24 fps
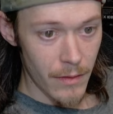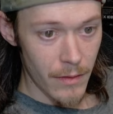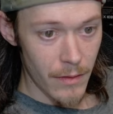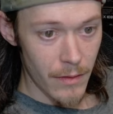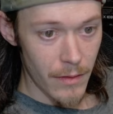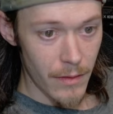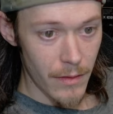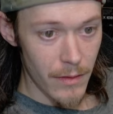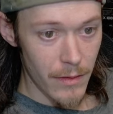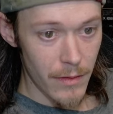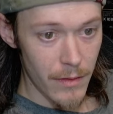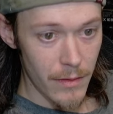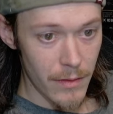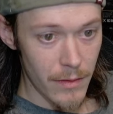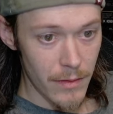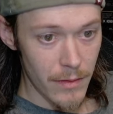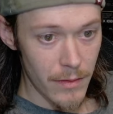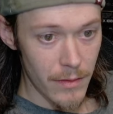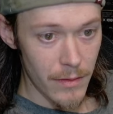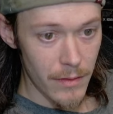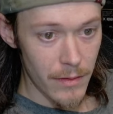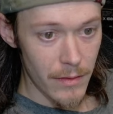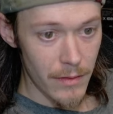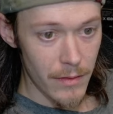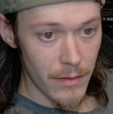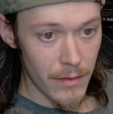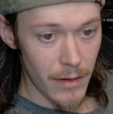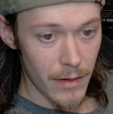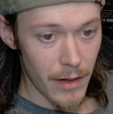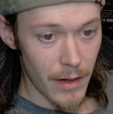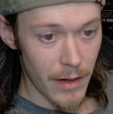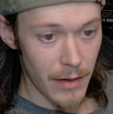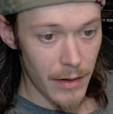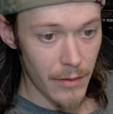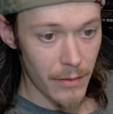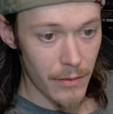I
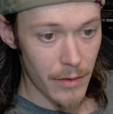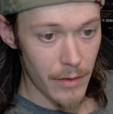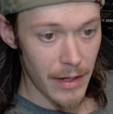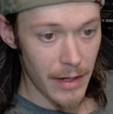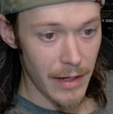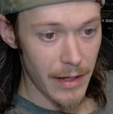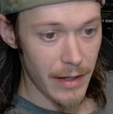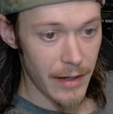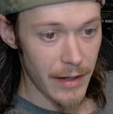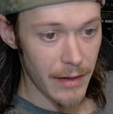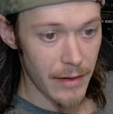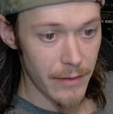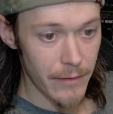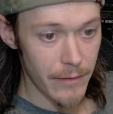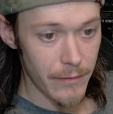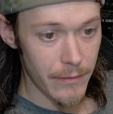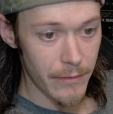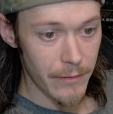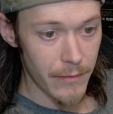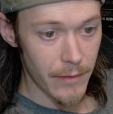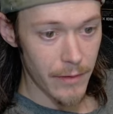know I have